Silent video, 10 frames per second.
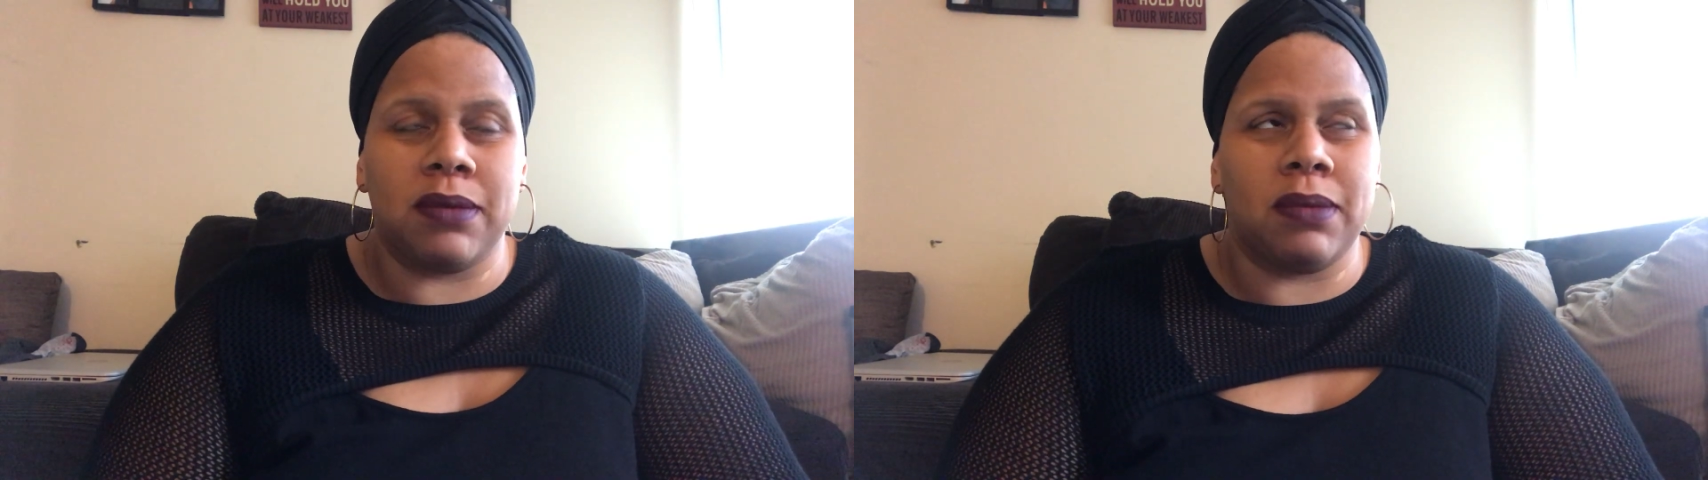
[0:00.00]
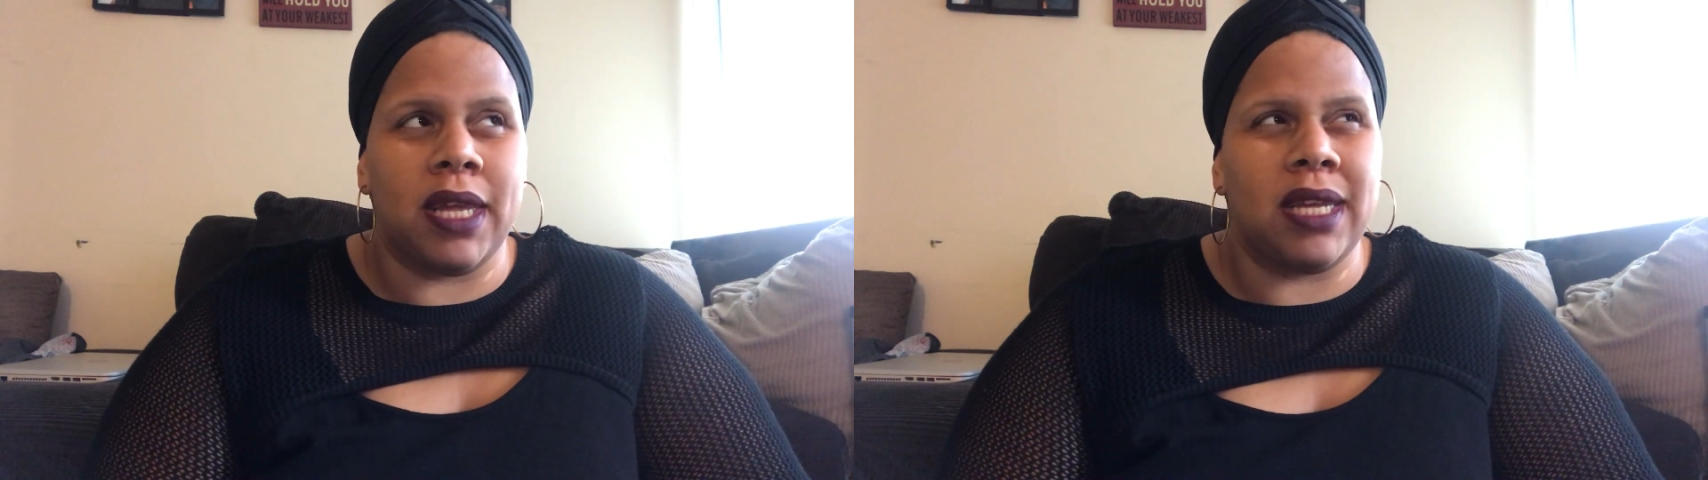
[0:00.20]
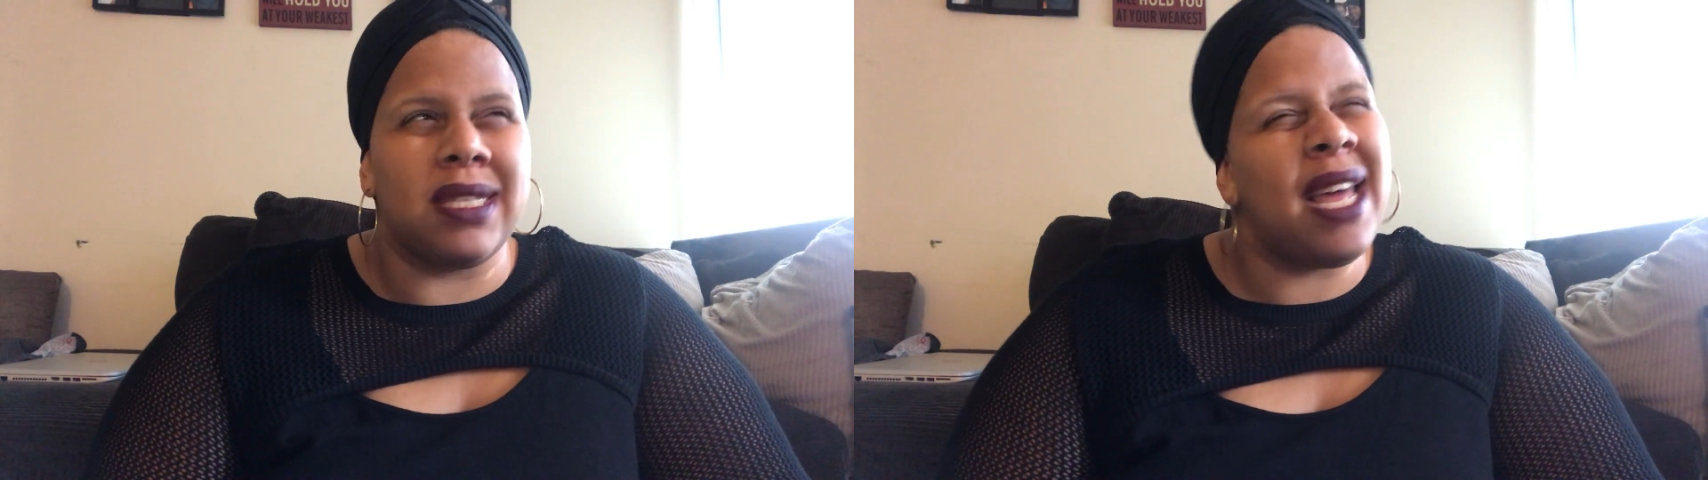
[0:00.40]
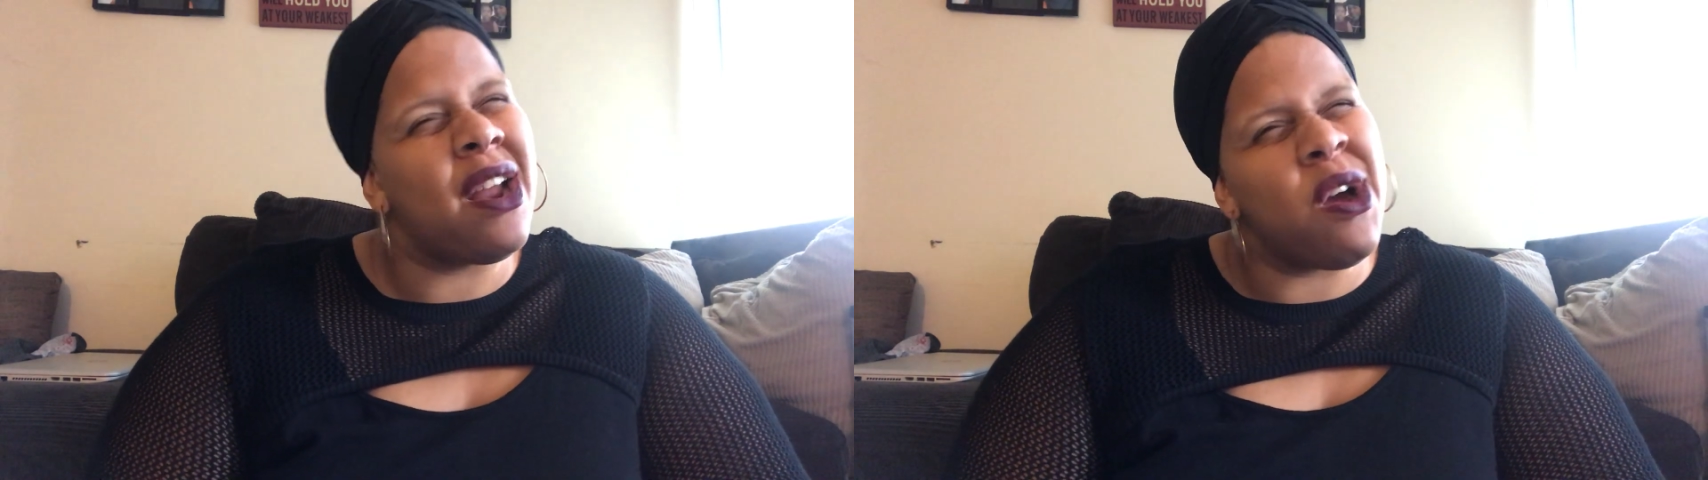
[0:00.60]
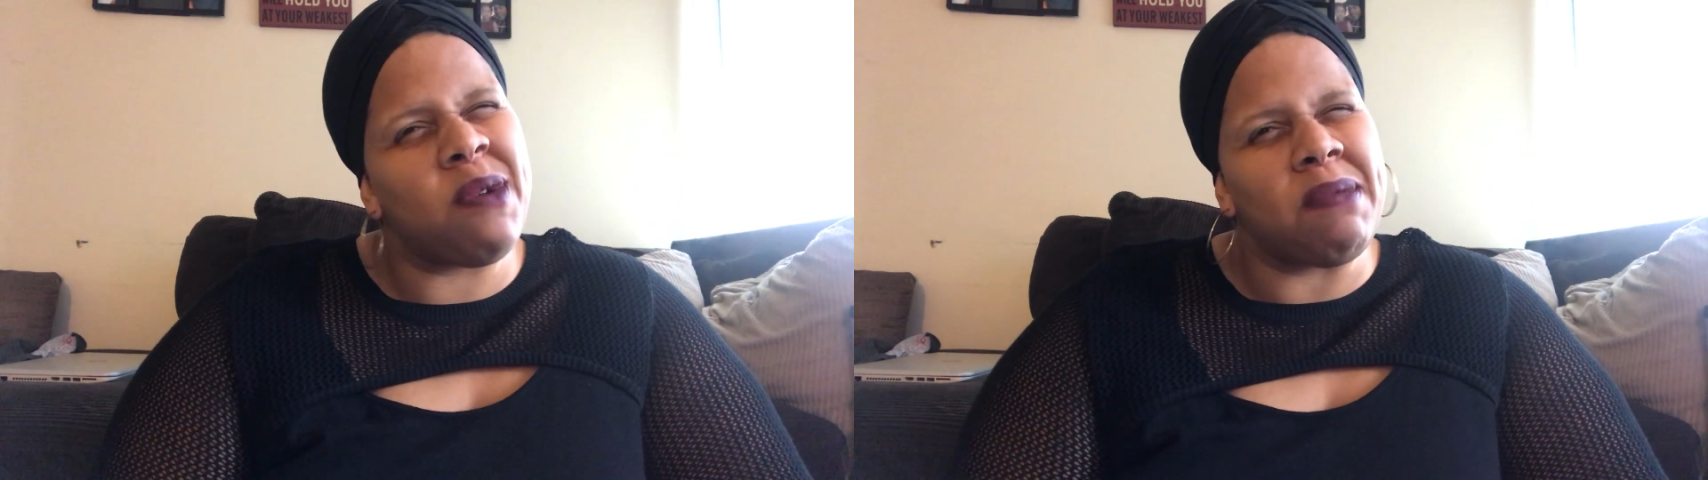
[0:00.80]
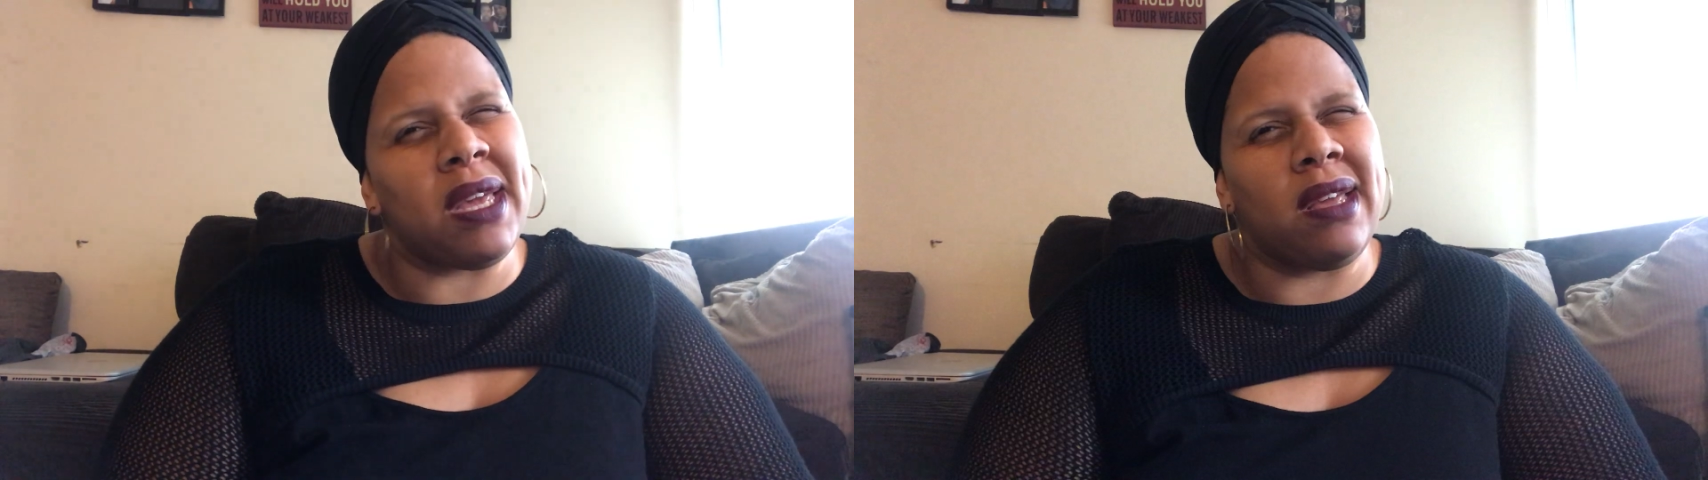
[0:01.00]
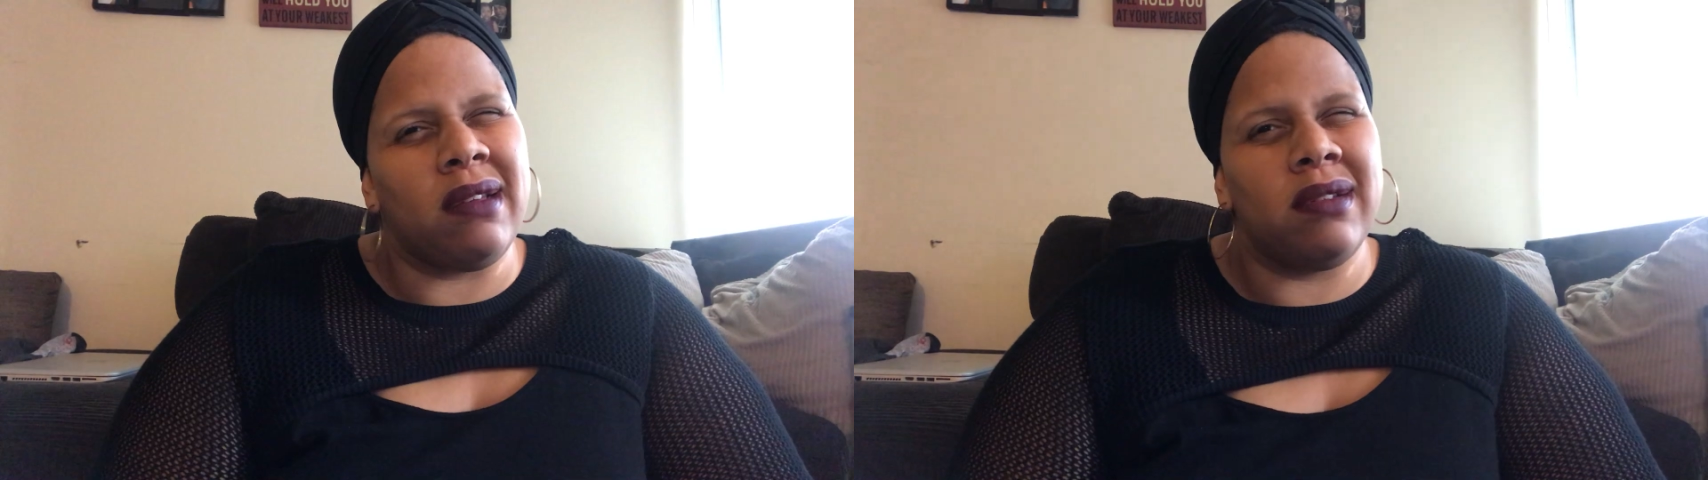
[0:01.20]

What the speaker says: some things that irk me